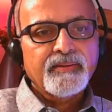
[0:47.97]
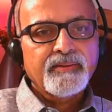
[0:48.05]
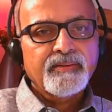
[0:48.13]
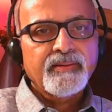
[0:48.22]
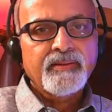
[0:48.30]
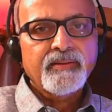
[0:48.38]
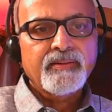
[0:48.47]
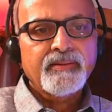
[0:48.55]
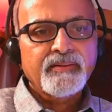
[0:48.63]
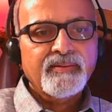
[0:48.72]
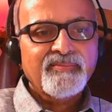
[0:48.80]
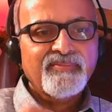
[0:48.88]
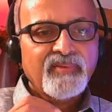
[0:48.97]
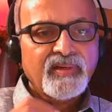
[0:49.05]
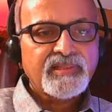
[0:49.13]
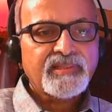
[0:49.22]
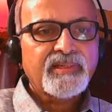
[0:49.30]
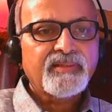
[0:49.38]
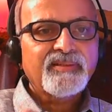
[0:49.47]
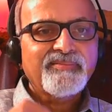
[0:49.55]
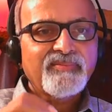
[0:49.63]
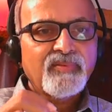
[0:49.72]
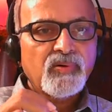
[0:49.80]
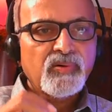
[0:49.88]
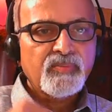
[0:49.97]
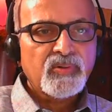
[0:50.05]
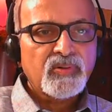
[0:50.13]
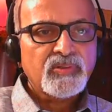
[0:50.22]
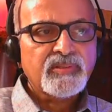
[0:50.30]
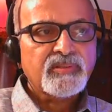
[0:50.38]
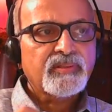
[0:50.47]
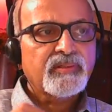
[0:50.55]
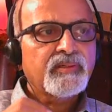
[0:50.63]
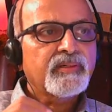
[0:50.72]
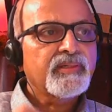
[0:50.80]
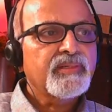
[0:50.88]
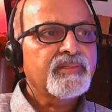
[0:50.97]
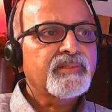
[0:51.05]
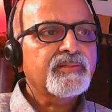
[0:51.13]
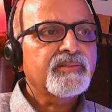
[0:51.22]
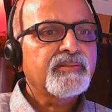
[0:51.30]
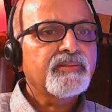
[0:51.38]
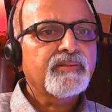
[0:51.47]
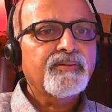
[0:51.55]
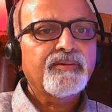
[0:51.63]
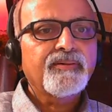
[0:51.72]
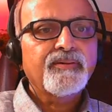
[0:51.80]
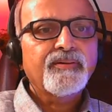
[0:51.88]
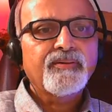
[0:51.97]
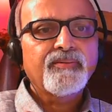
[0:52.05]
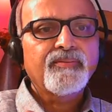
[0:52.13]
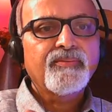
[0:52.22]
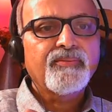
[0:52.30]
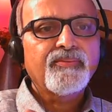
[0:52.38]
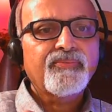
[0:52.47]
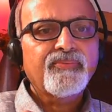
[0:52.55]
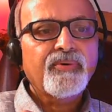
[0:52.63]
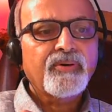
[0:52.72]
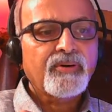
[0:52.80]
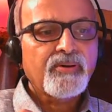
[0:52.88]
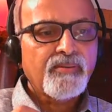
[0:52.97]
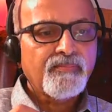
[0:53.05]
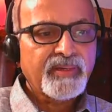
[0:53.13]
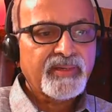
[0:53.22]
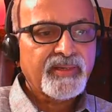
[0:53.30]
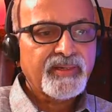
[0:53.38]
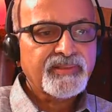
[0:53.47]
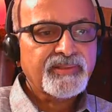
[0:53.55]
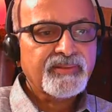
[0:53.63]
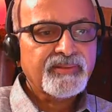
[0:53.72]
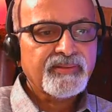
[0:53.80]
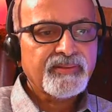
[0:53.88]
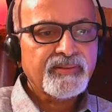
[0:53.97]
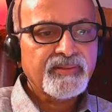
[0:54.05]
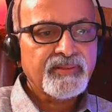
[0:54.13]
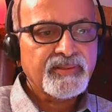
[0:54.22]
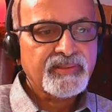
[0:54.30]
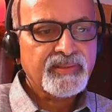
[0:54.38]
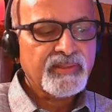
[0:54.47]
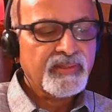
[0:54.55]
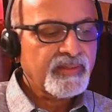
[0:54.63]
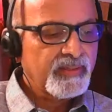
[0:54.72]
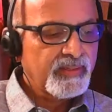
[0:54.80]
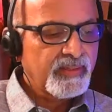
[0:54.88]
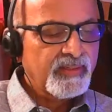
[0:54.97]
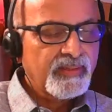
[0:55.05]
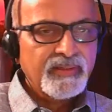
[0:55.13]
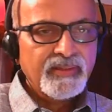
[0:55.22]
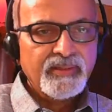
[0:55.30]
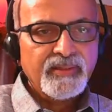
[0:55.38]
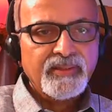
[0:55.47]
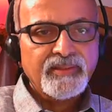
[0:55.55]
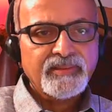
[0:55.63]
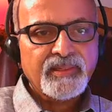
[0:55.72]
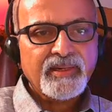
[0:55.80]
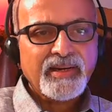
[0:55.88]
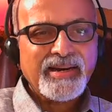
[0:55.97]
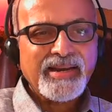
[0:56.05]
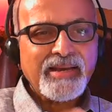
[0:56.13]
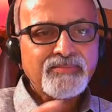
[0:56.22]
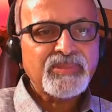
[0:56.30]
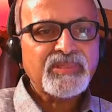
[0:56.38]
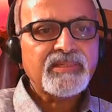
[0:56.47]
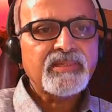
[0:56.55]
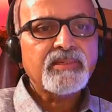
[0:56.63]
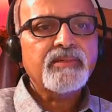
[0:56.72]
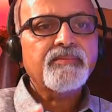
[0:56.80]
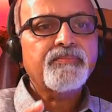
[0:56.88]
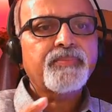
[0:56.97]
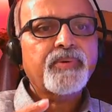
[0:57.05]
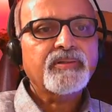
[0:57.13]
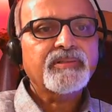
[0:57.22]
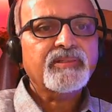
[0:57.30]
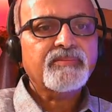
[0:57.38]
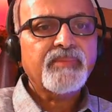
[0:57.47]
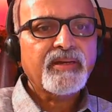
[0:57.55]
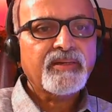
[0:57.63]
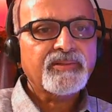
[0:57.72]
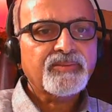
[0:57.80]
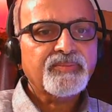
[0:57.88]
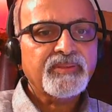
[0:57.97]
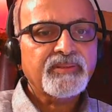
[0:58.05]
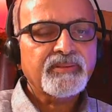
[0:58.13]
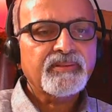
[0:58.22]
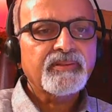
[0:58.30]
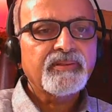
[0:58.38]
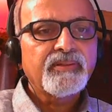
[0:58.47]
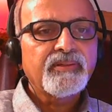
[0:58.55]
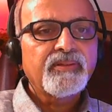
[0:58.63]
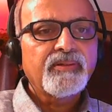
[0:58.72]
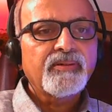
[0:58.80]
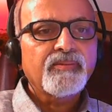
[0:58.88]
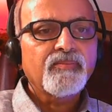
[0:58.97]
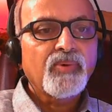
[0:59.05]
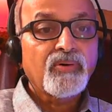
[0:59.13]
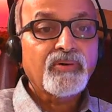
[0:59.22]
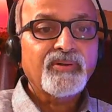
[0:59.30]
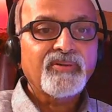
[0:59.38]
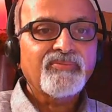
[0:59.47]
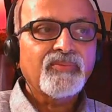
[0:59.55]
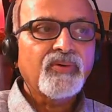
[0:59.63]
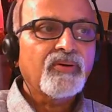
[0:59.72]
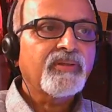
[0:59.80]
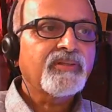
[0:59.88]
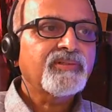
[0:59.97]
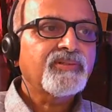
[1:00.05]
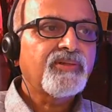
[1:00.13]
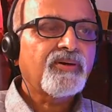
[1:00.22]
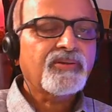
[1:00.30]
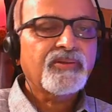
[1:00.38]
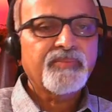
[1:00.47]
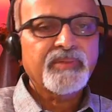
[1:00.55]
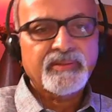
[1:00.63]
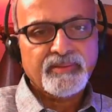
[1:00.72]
The first and the foremost reason for complication is a clumsy project management body of knowledge document.